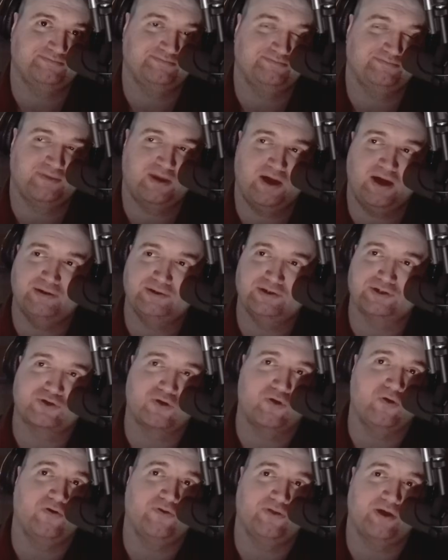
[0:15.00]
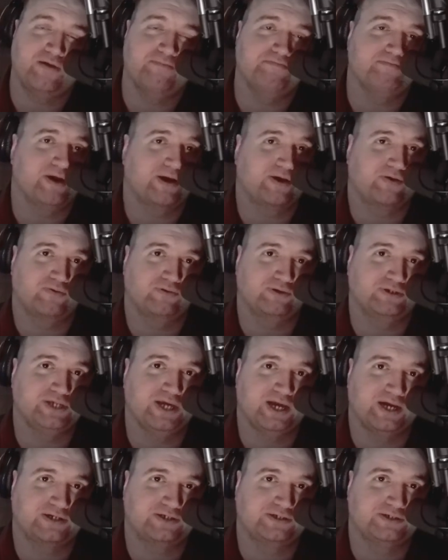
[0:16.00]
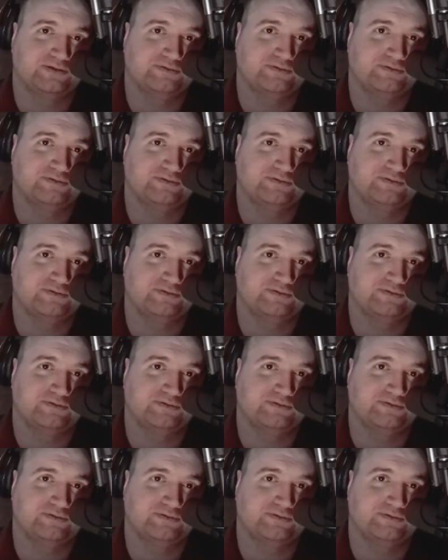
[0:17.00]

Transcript: I just call them micro dicks.